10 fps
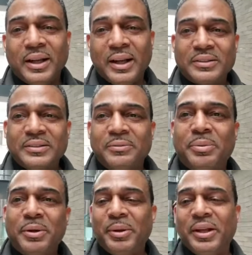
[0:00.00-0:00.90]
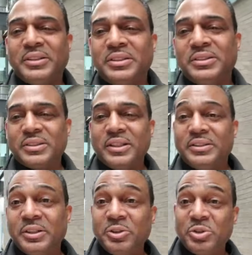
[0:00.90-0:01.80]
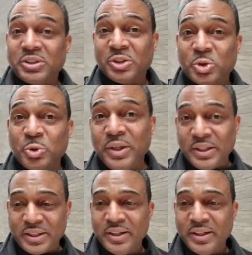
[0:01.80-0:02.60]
active patients continues to shrink